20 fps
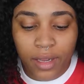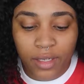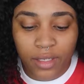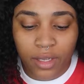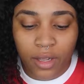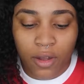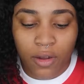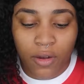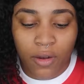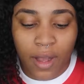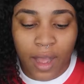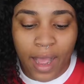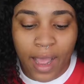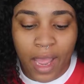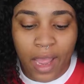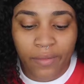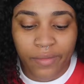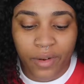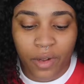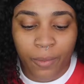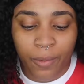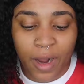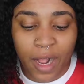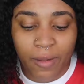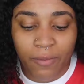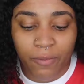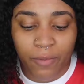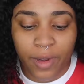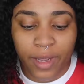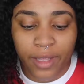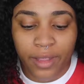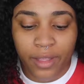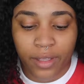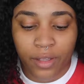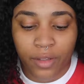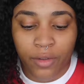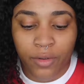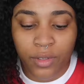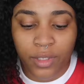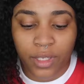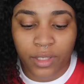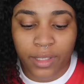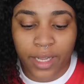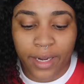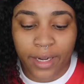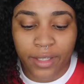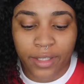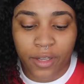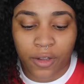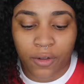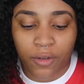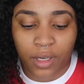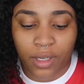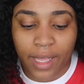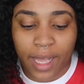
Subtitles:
So I have no problem with using a lighter tone.